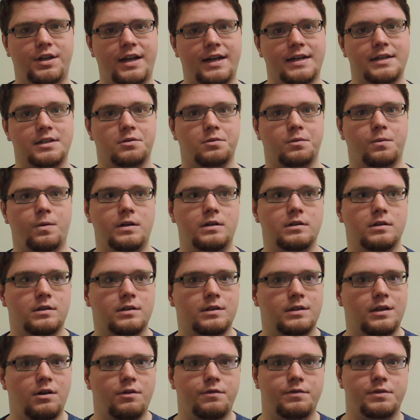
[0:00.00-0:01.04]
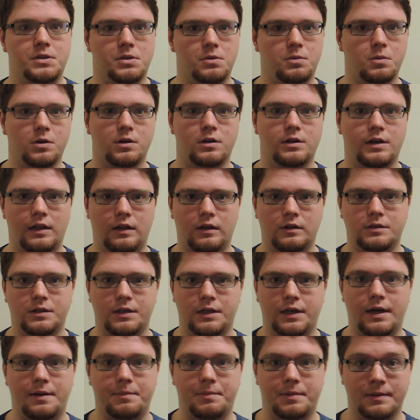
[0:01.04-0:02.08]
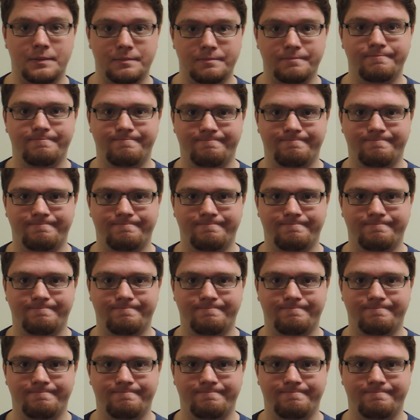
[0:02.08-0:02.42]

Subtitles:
yes, one's self is a word, I looked it up.